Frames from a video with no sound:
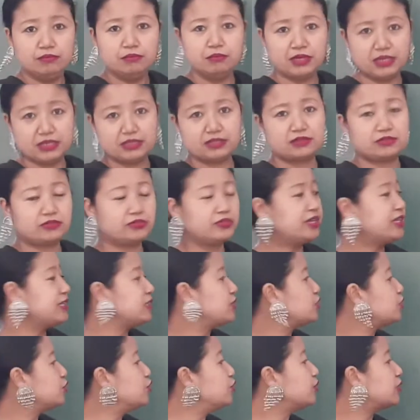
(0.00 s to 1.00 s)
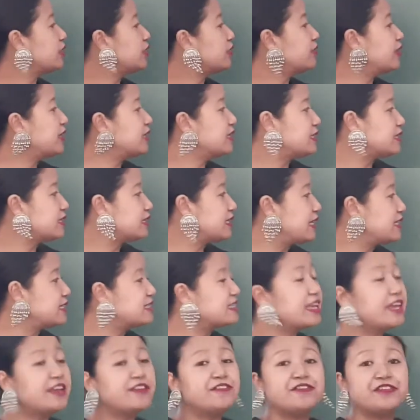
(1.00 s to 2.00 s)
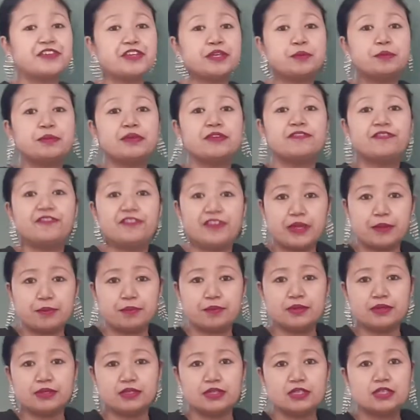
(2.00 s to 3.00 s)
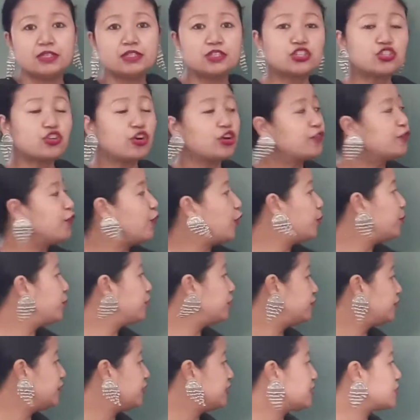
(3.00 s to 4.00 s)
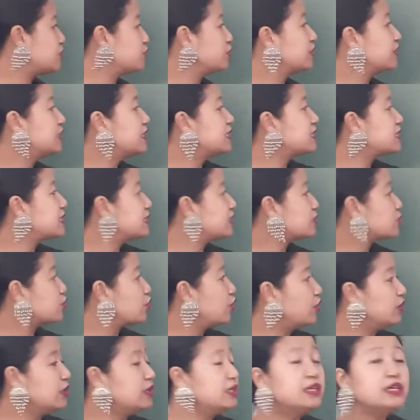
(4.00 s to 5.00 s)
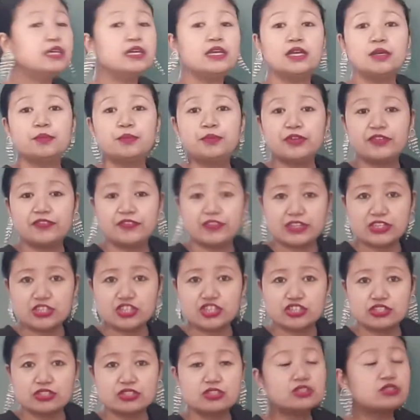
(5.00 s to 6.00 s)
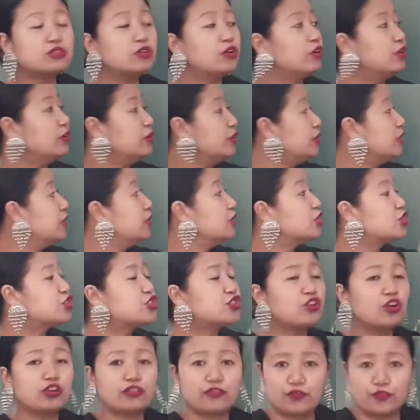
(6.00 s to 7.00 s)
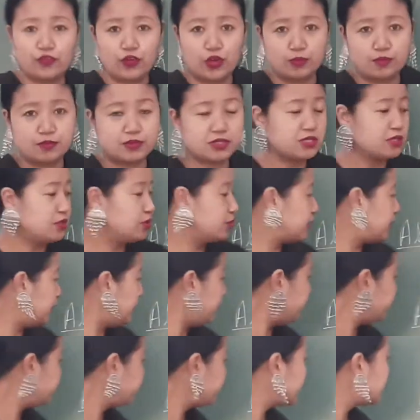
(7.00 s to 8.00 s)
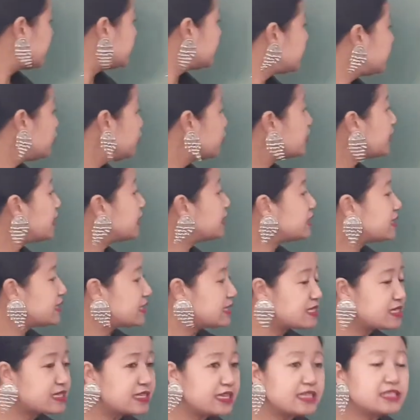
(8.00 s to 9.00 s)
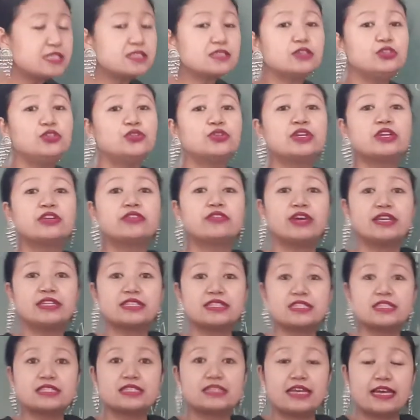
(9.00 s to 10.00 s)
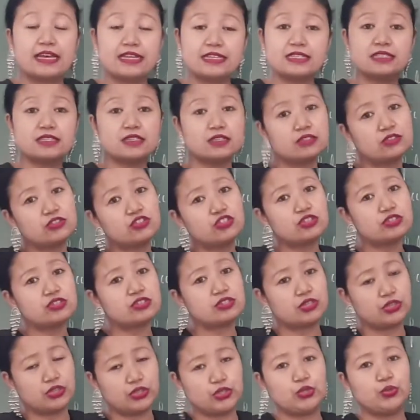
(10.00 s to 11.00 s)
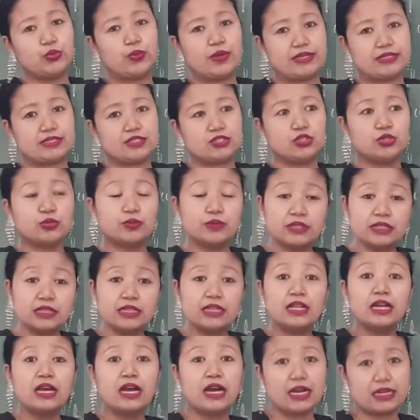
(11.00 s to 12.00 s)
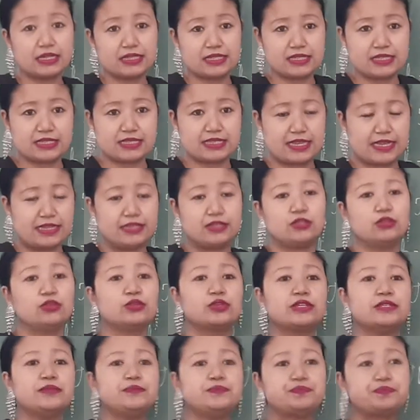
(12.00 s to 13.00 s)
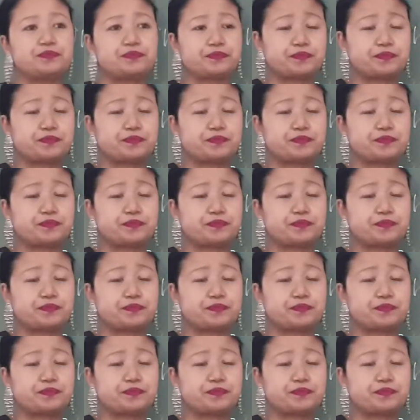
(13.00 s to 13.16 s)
month, right? You can write it as FEB, Feb, short form of this. So this is called abbreviations or short forms. Okay, United States, you can write it as just US. You will understand. Okay,